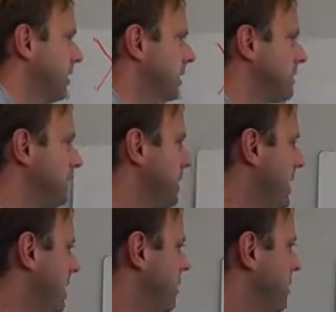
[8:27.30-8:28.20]
Sit
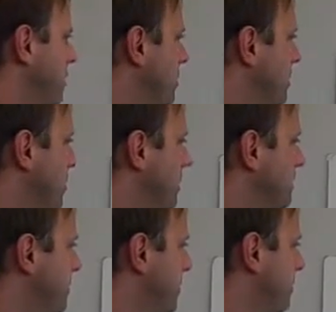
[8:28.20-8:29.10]
down. You and your parents
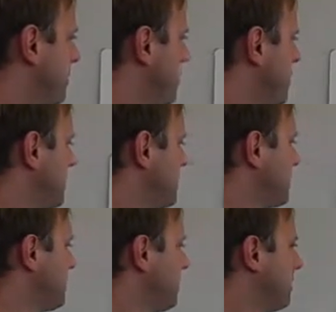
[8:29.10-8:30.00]
both do this.
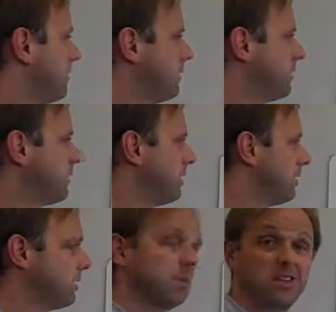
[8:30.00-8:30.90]

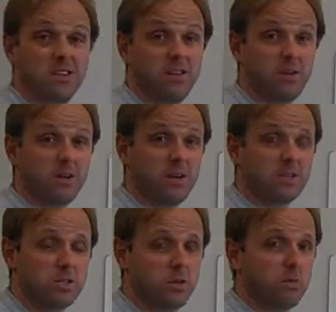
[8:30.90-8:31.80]
Get to give your
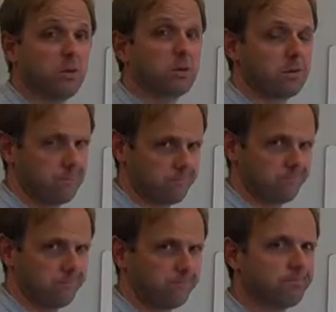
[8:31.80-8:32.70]
parents homework.
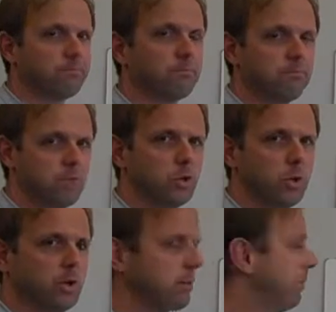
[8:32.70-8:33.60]
You're
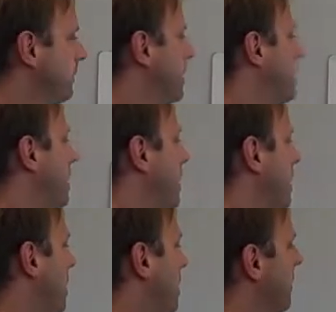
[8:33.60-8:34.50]
welcome.
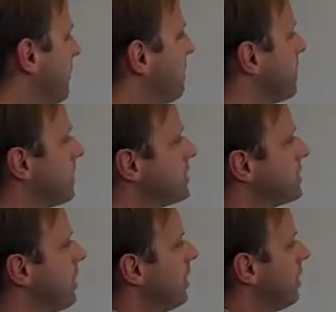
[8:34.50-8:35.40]
All right.
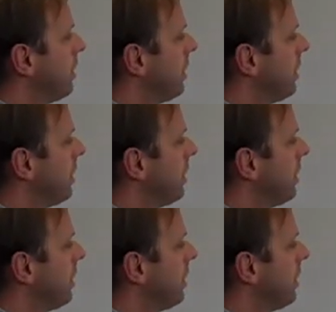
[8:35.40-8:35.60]
So,